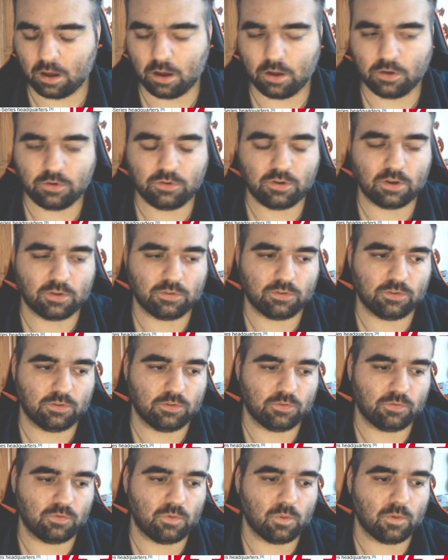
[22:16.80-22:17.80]
just
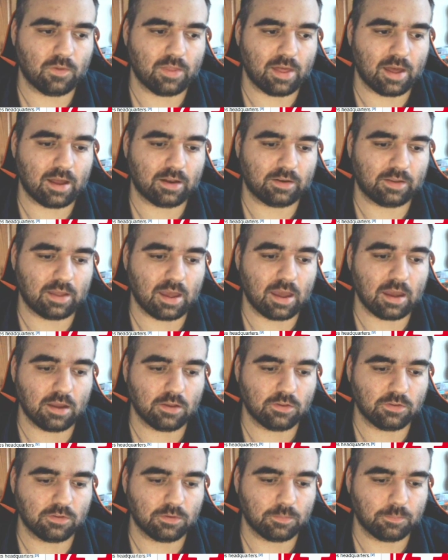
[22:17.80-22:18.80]
for that
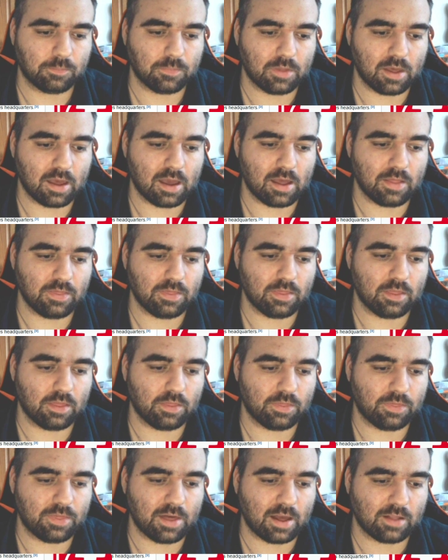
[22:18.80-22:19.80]
case. And
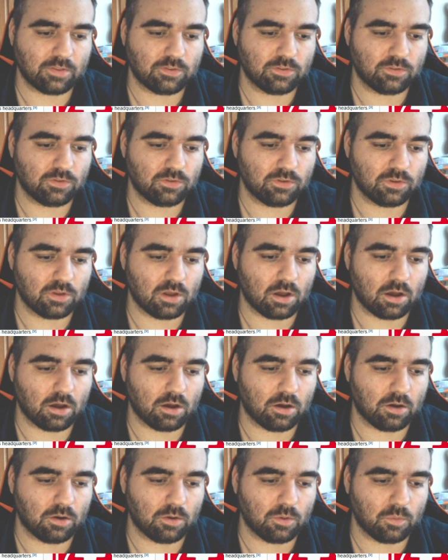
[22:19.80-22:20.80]
that's
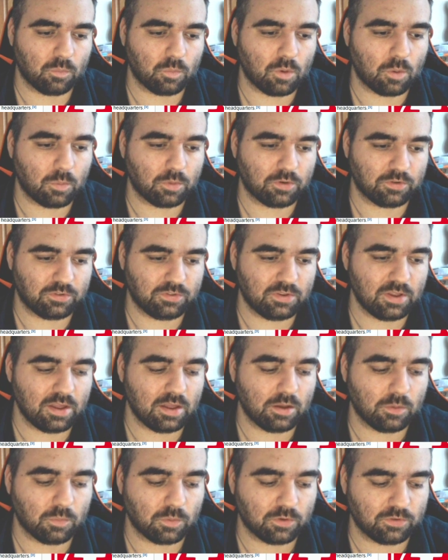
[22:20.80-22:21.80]
what we're
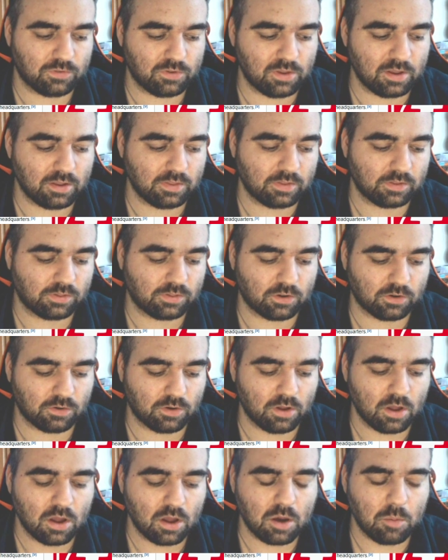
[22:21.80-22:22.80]
seeing. We're seeing that
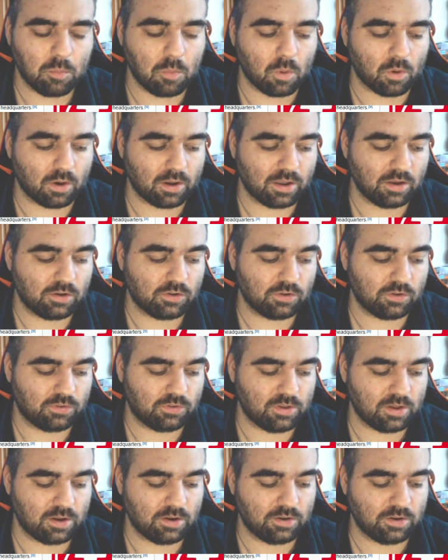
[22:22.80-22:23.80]
they're more
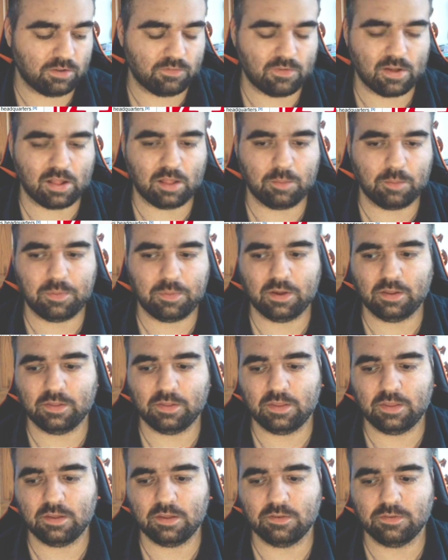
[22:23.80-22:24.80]
interested in developing
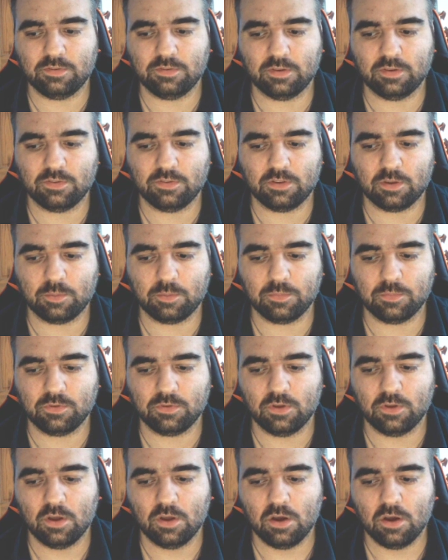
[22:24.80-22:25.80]
these systems
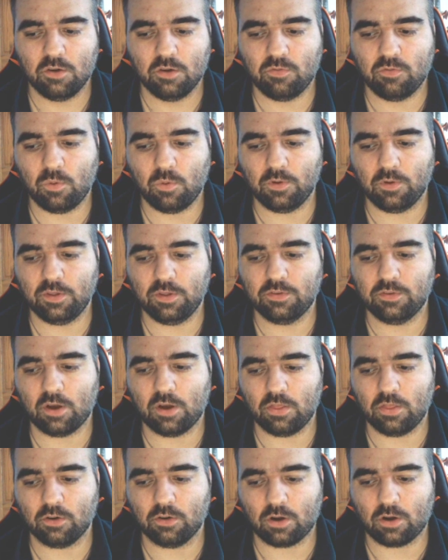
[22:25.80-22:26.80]
for these
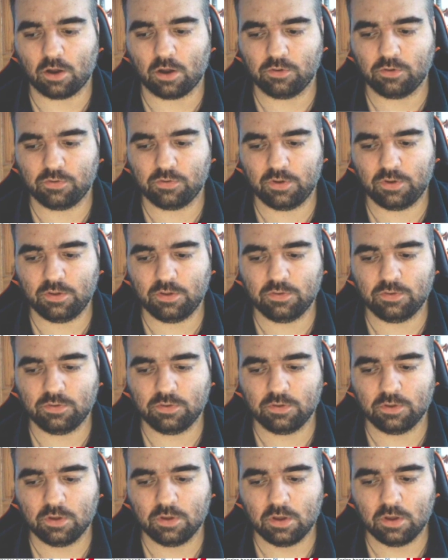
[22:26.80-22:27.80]
other countries
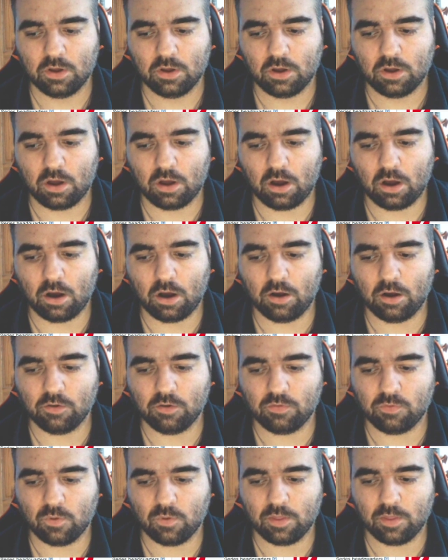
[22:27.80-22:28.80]

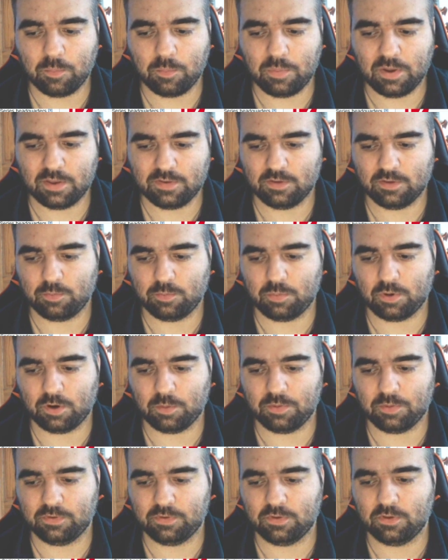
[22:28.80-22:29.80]
for the business
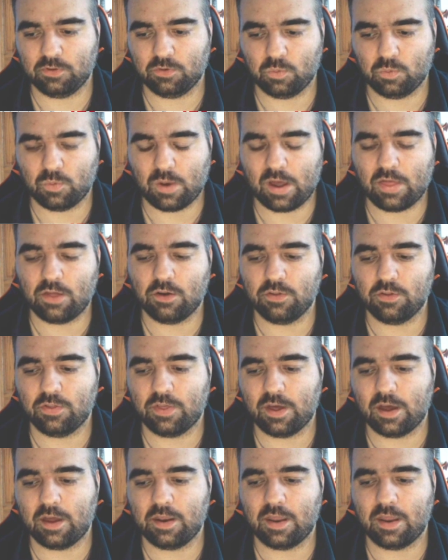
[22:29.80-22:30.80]
purposes, rather
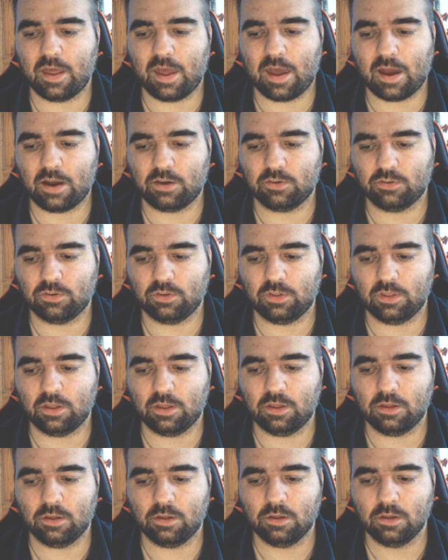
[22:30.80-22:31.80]
than
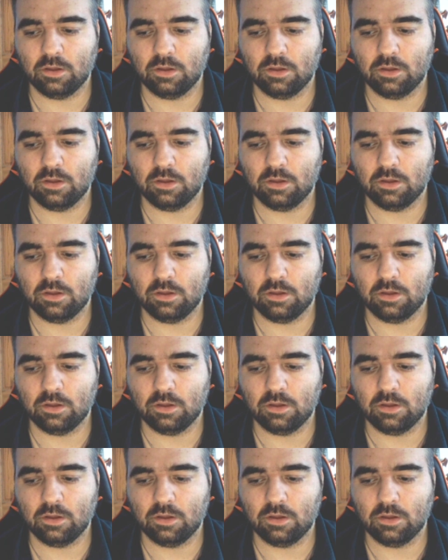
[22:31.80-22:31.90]
actually